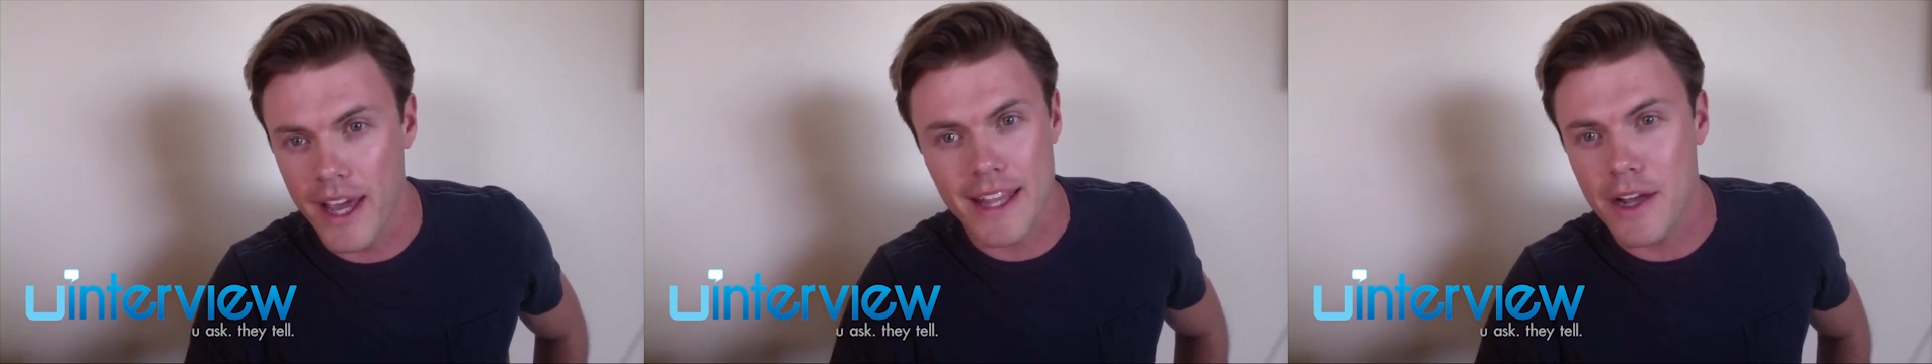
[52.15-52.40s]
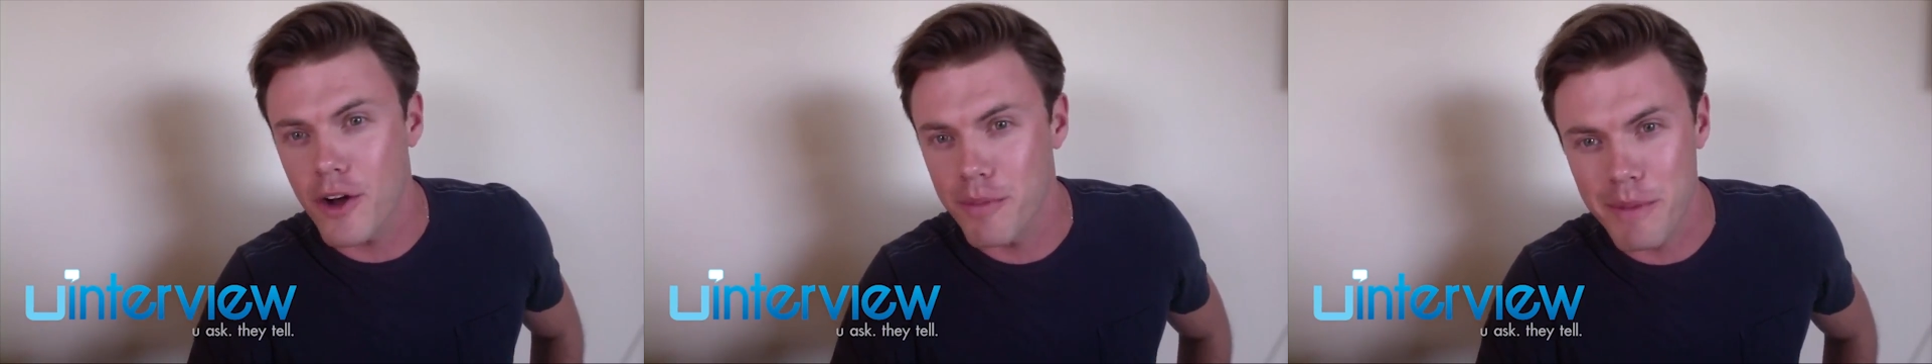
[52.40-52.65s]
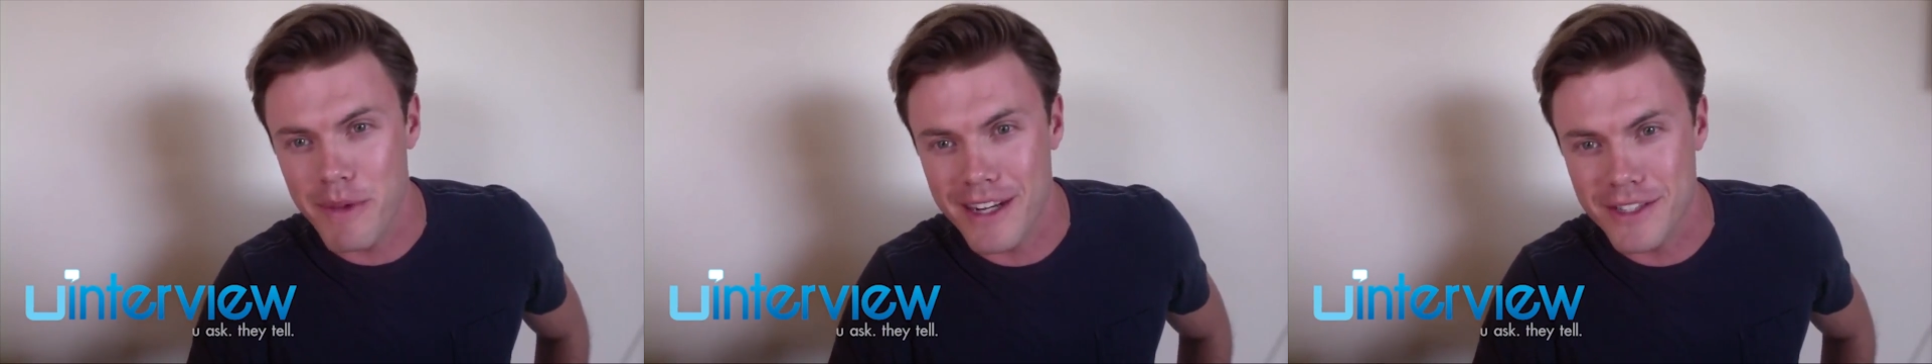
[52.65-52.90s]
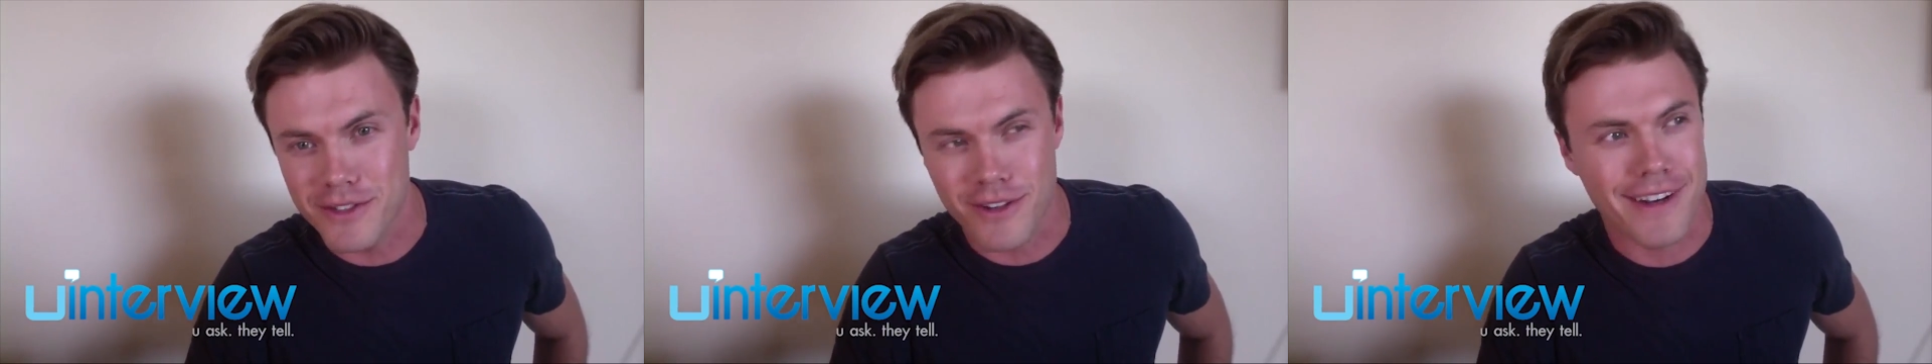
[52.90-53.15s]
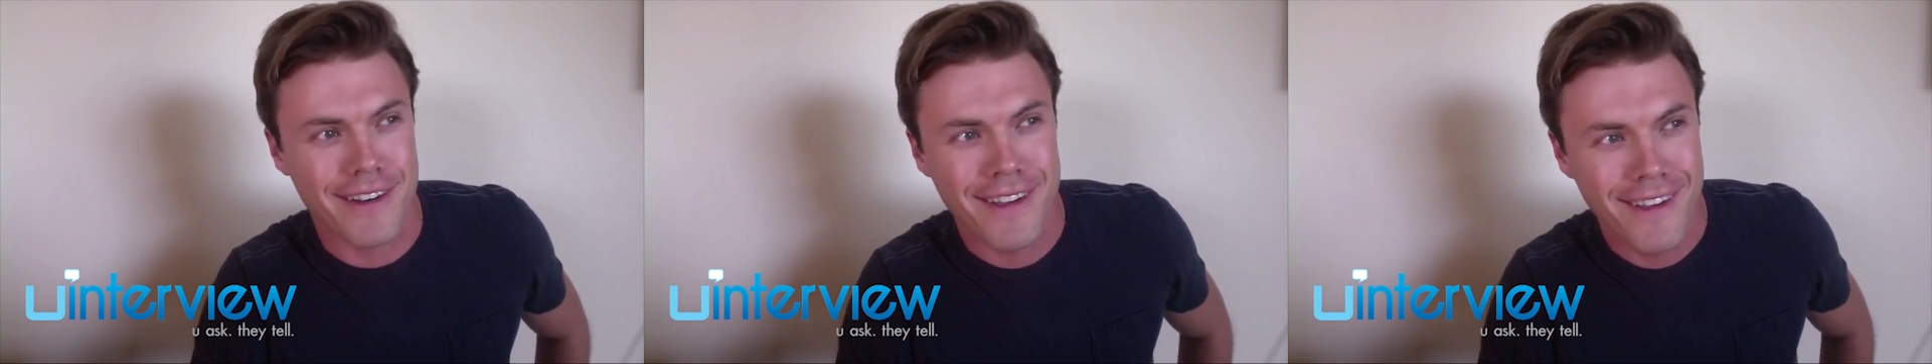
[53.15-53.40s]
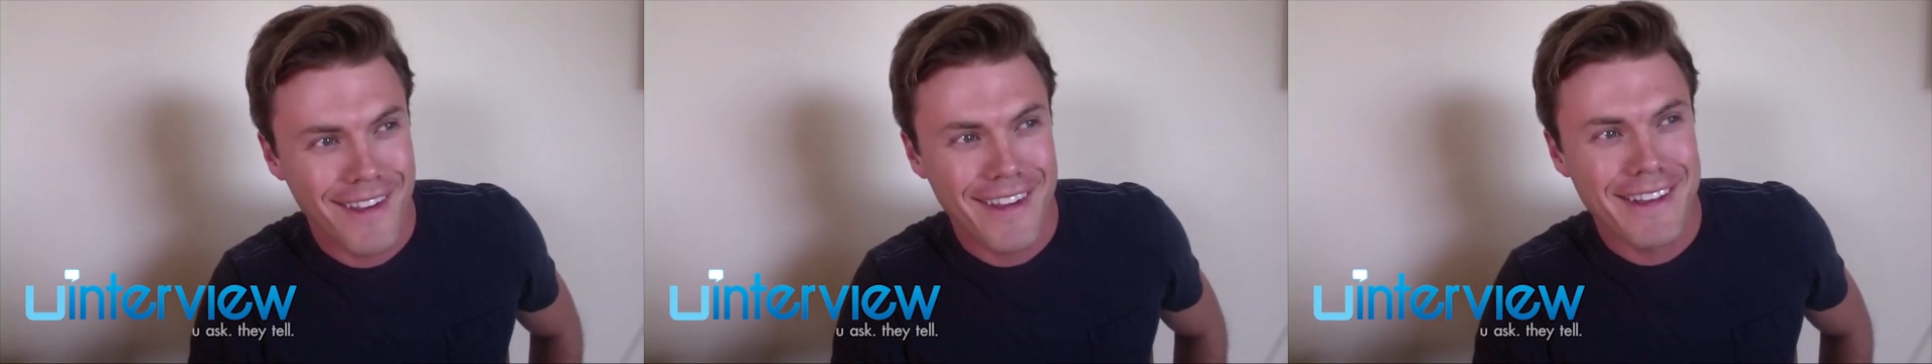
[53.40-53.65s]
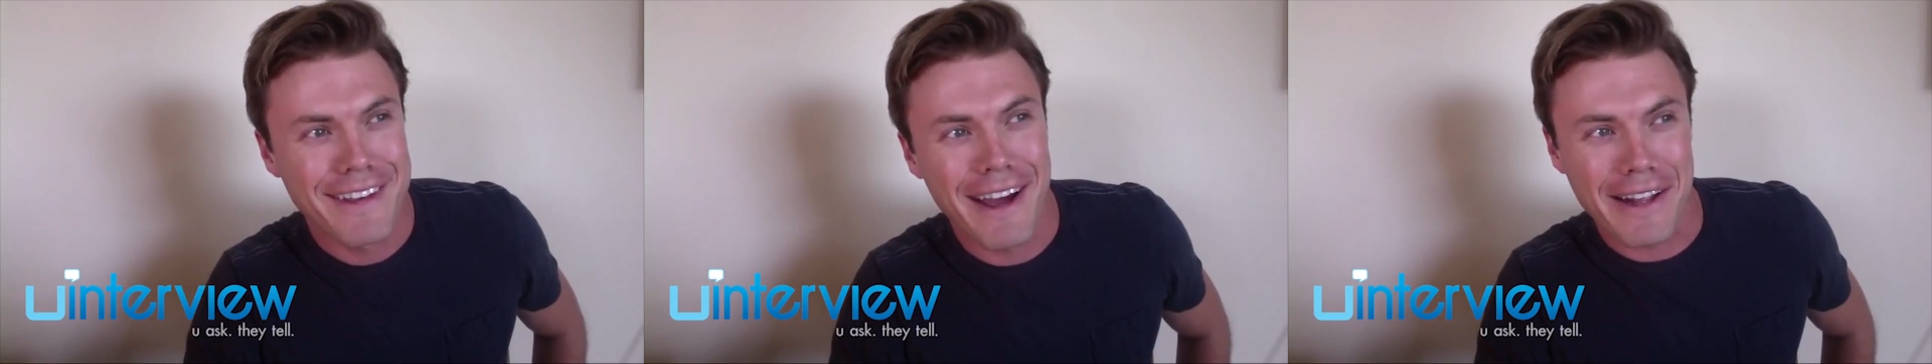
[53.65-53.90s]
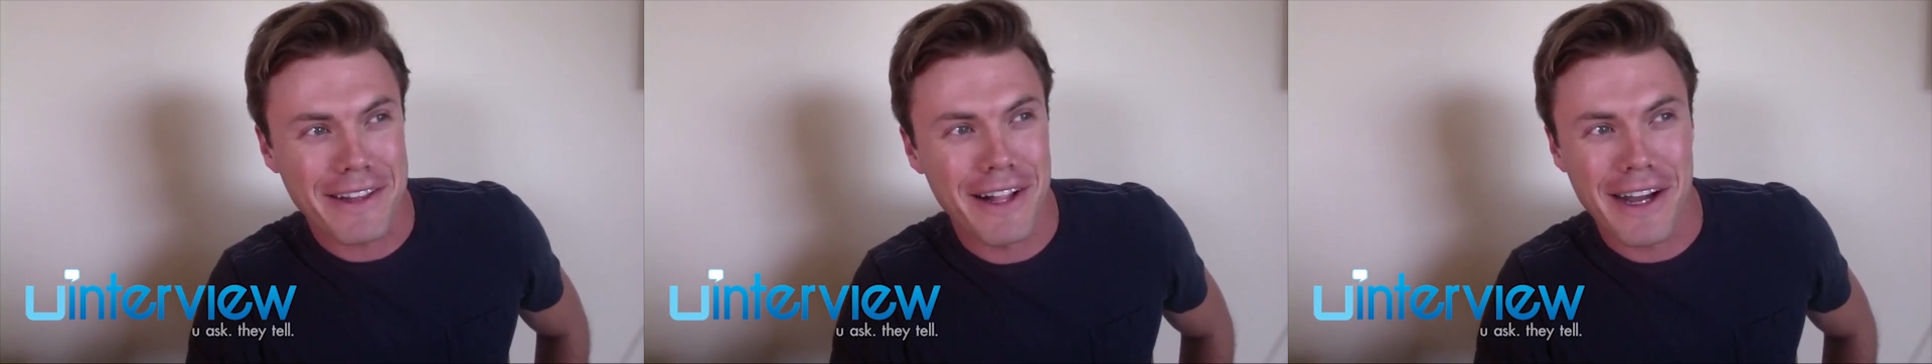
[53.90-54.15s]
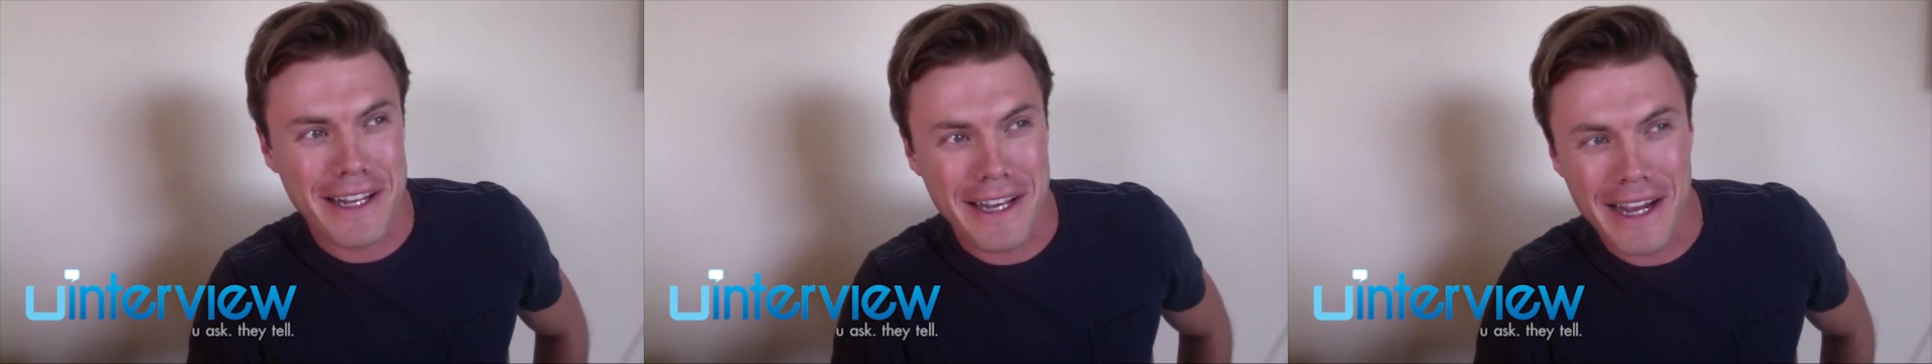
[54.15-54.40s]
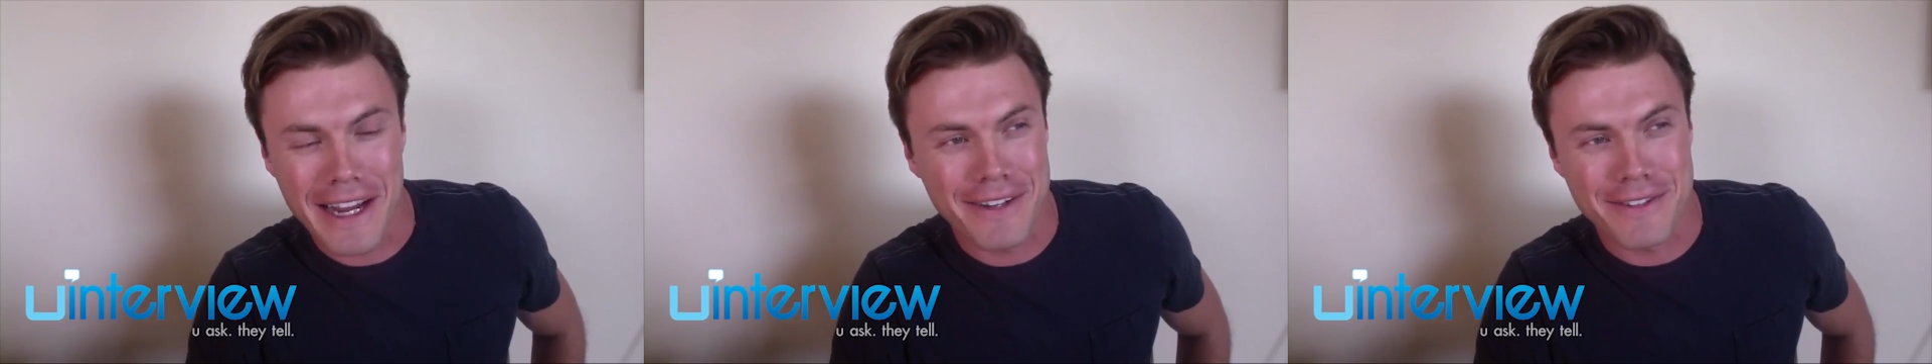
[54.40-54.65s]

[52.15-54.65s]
I called my manager at 9 o'clock at night,